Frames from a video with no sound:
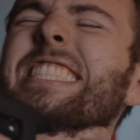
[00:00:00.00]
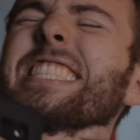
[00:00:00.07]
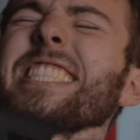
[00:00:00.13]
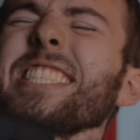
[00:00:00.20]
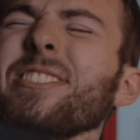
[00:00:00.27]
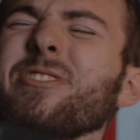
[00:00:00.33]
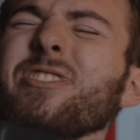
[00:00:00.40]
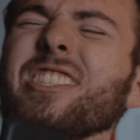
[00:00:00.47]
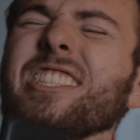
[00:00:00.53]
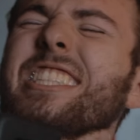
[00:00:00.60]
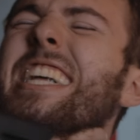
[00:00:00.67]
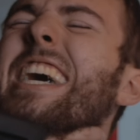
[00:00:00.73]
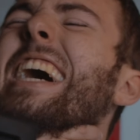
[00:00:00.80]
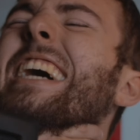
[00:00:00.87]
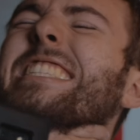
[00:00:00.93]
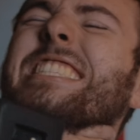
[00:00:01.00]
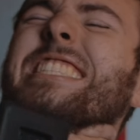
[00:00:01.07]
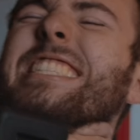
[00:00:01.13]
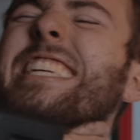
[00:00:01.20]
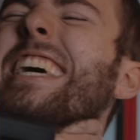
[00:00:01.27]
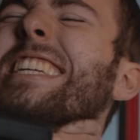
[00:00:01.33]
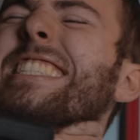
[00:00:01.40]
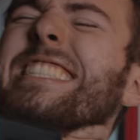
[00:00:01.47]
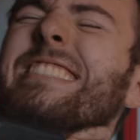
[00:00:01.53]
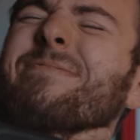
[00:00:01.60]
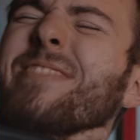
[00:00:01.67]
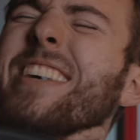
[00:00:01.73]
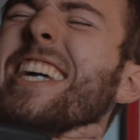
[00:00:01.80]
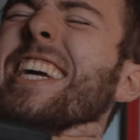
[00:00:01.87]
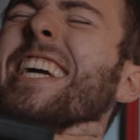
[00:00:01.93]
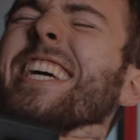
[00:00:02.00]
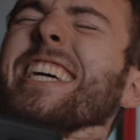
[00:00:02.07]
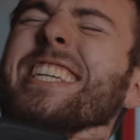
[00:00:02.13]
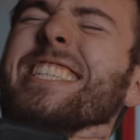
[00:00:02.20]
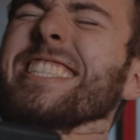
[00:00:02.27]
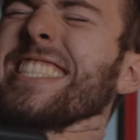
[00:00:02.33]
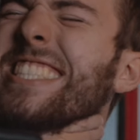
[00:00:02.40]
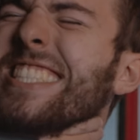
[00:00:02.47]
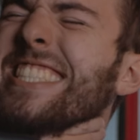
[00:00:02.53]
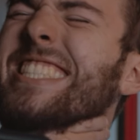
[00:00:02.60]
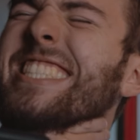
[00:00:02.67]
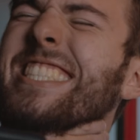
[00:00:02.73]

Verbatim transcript: You've lost it, man.